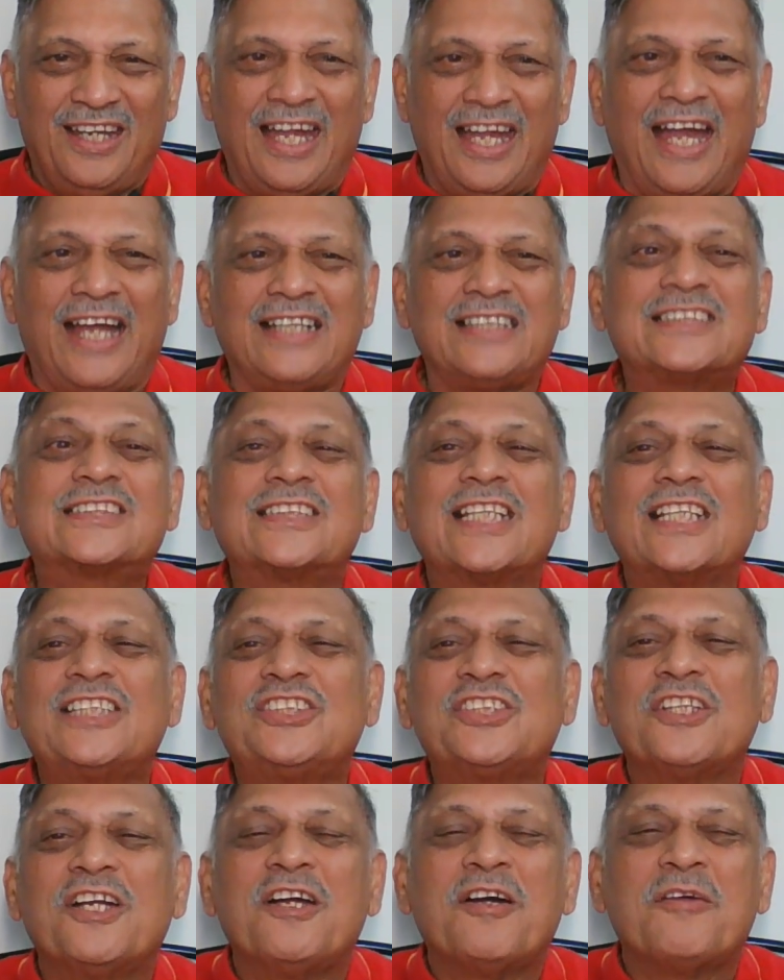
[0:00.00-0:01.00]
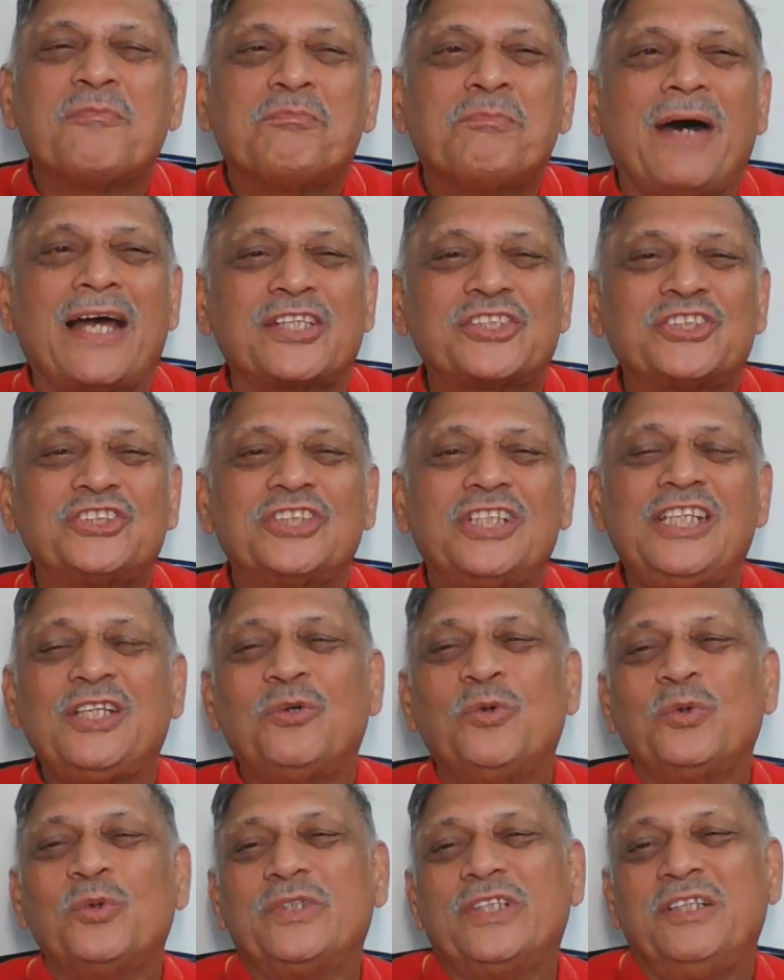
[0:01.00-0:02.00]
And such partially
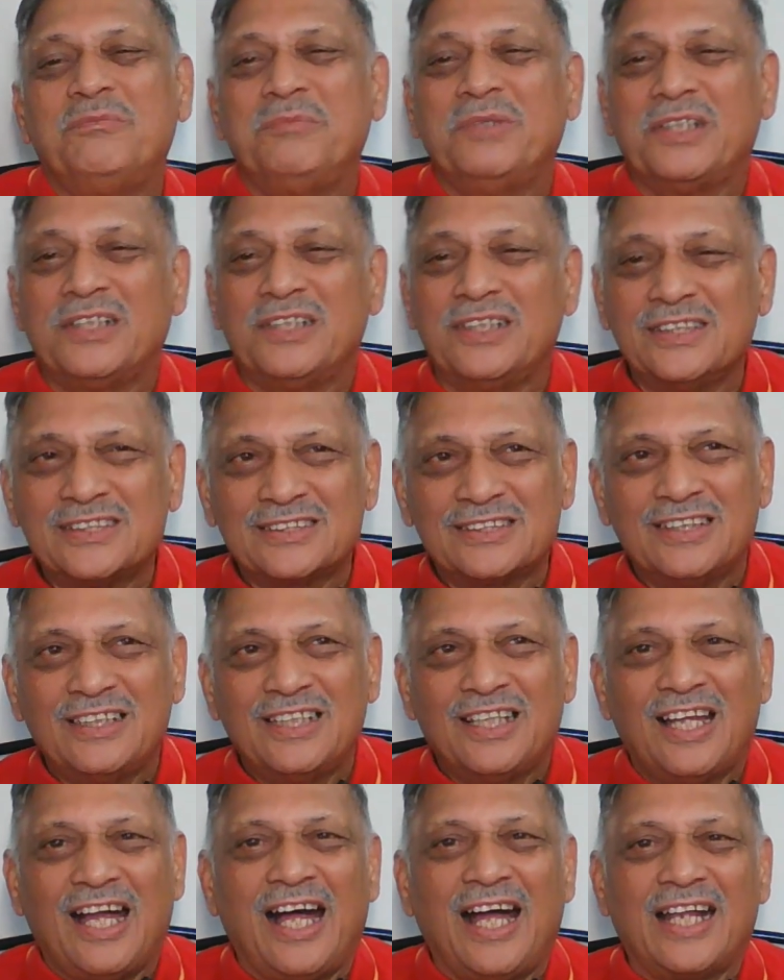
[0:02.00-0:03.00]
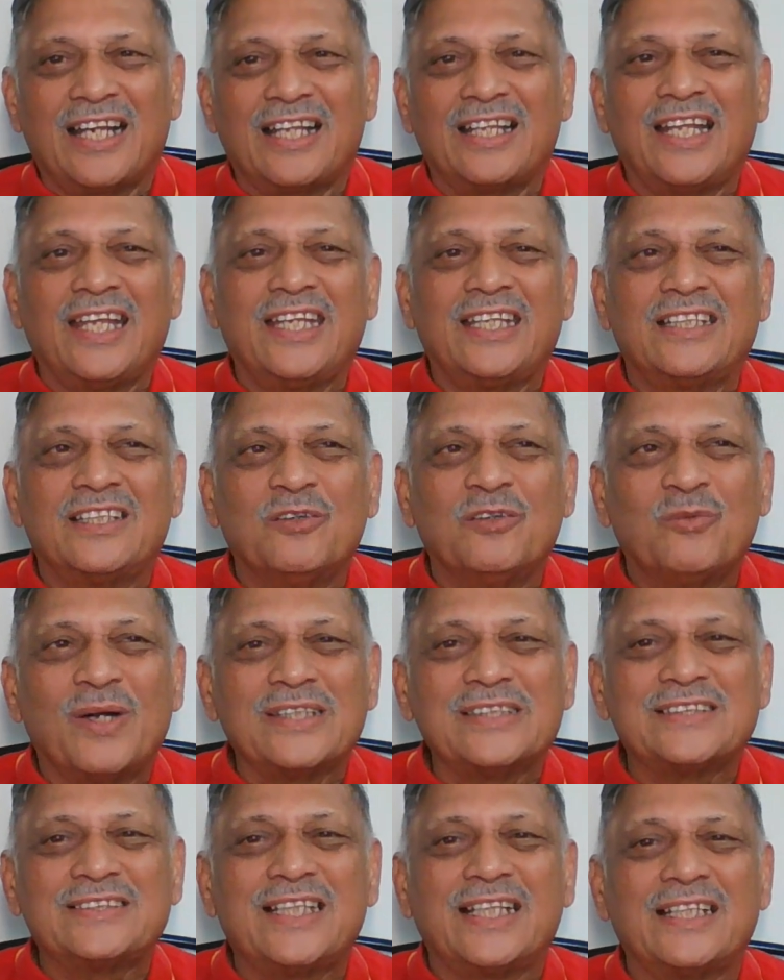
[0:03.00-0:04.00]
coated mirrors are like the
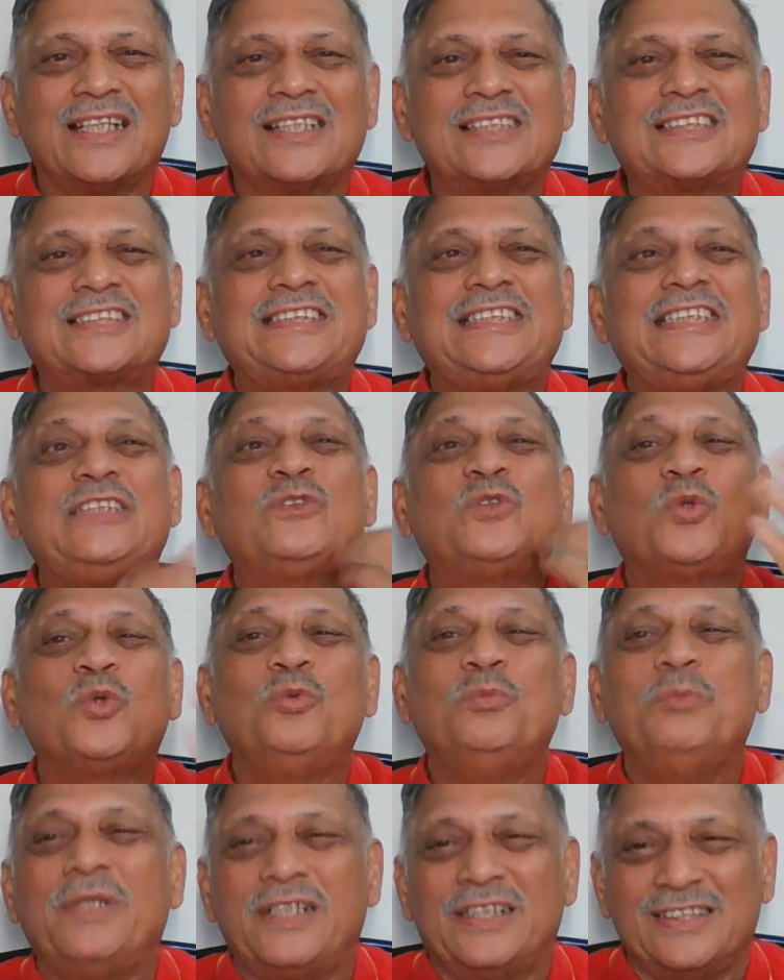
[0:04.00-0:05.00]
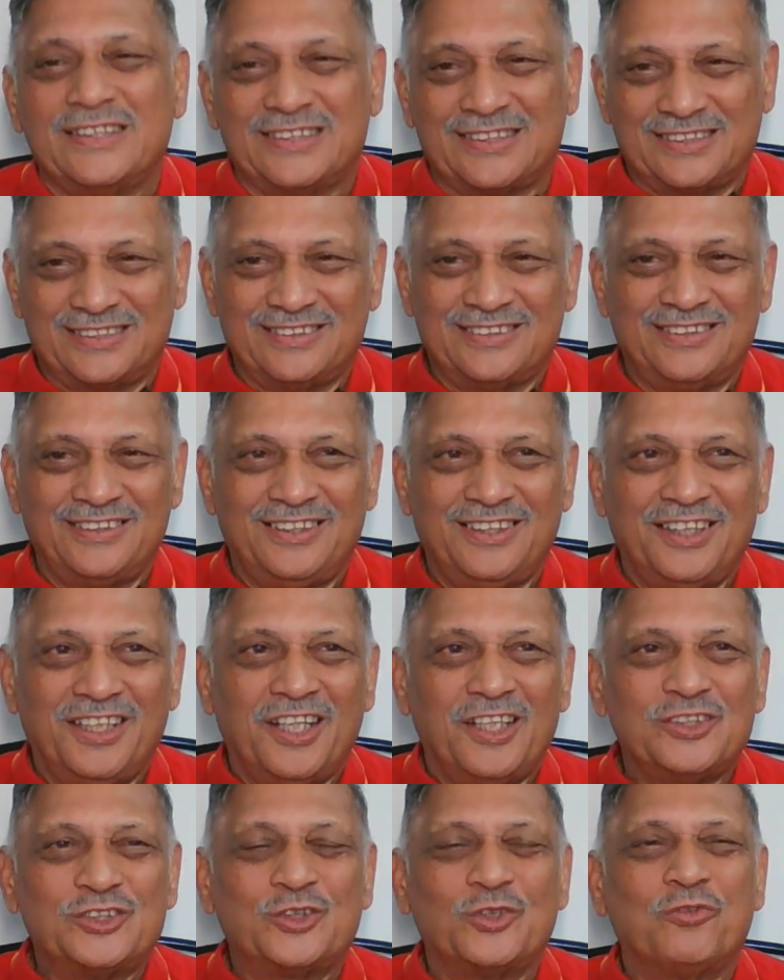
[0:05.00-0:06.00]
ones that are see-through mirrors.
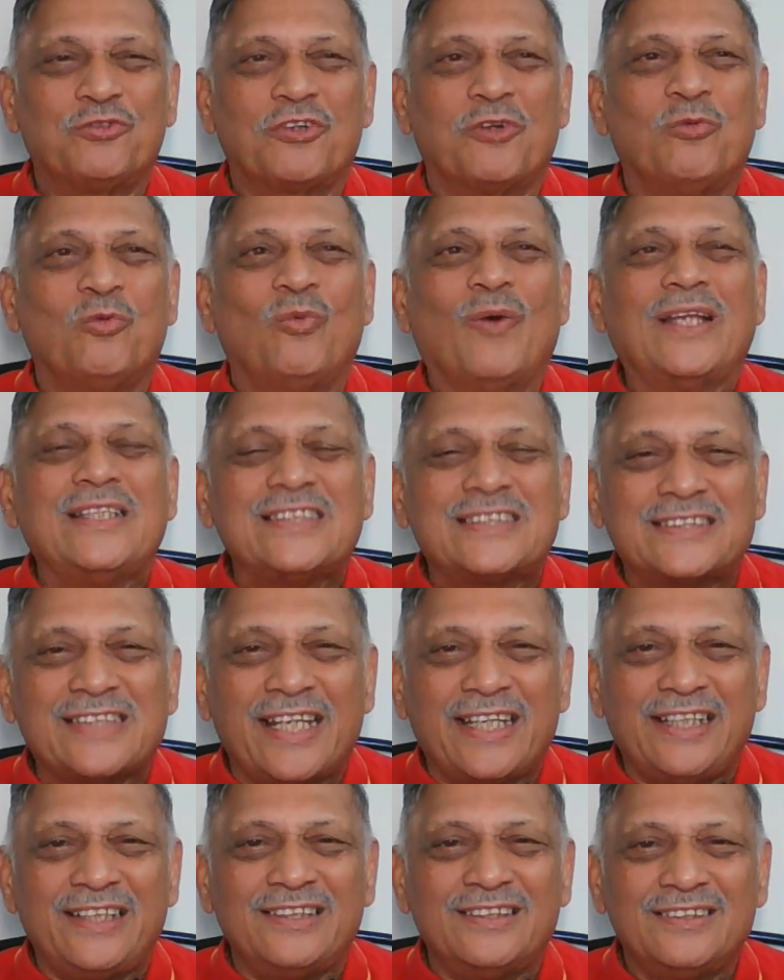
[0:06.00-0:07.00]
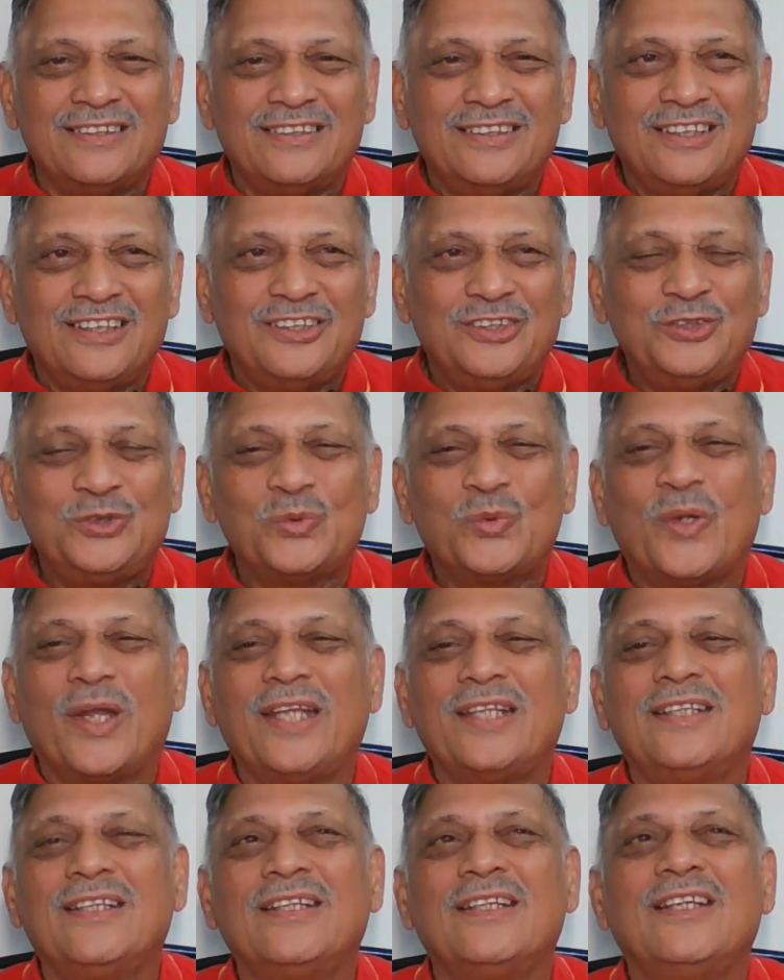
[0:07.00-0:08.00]
So from one side, you
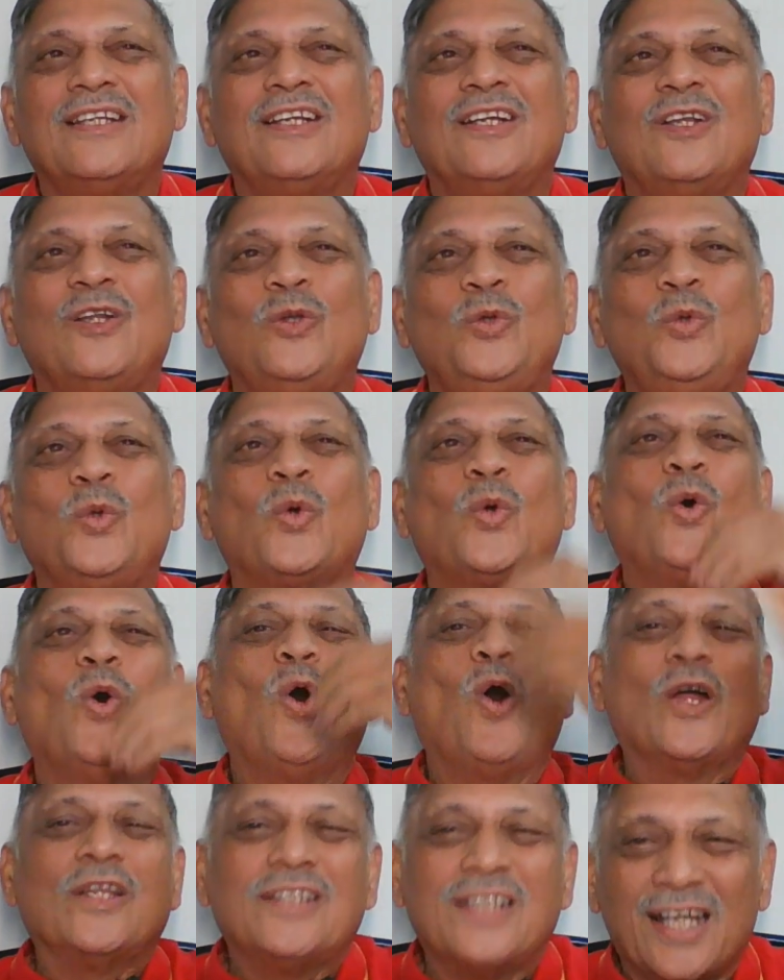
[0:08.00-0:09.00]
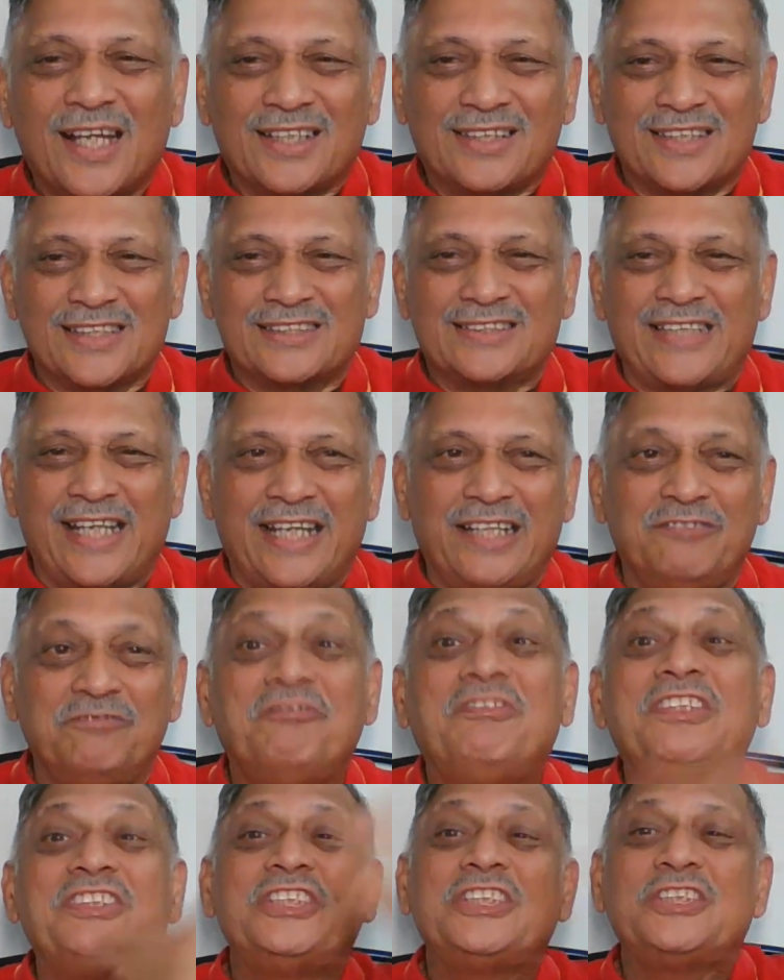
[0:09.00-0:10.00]
can look on the other side,
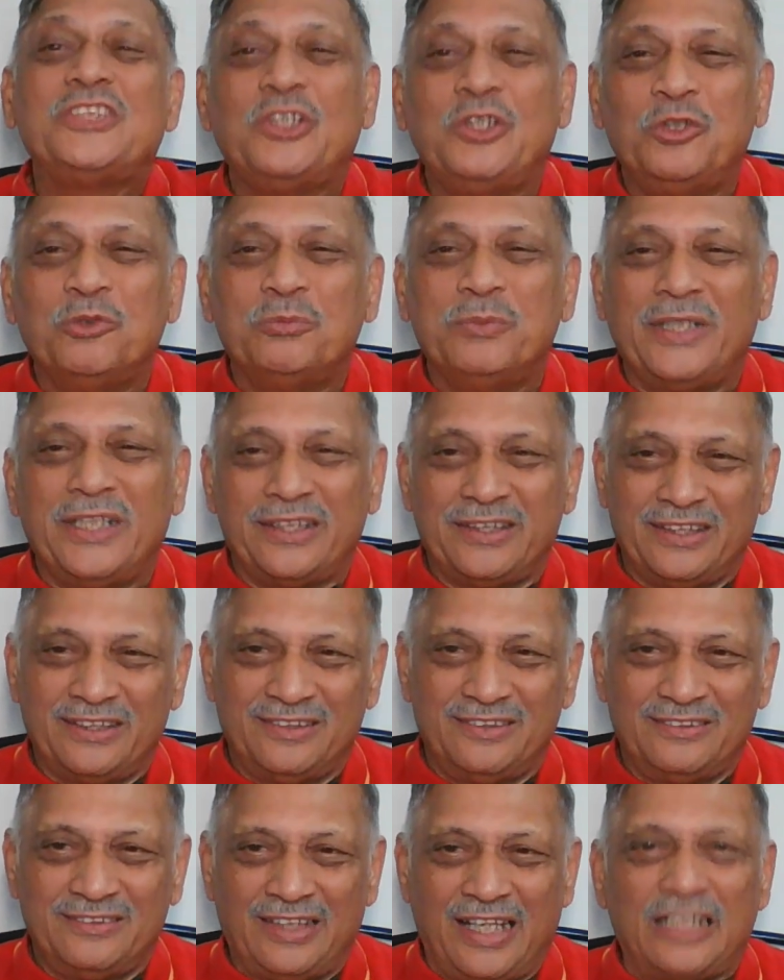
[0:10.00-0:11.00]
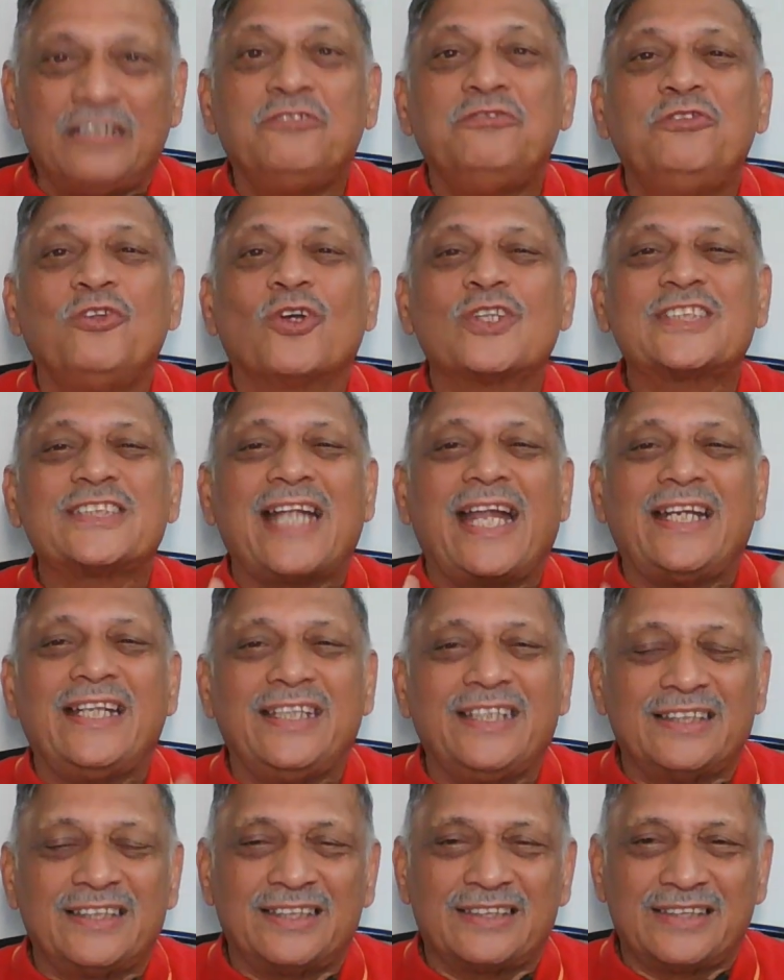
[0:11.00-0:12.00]
which is illuminated. And if you are standing
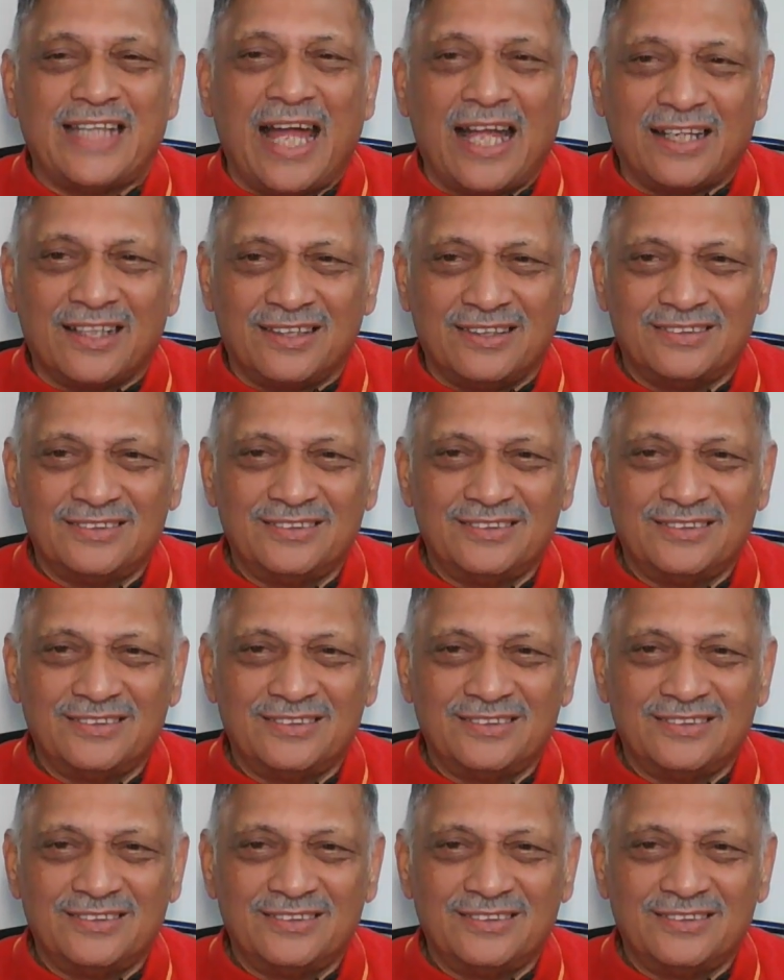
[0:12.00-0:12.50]
in the dark,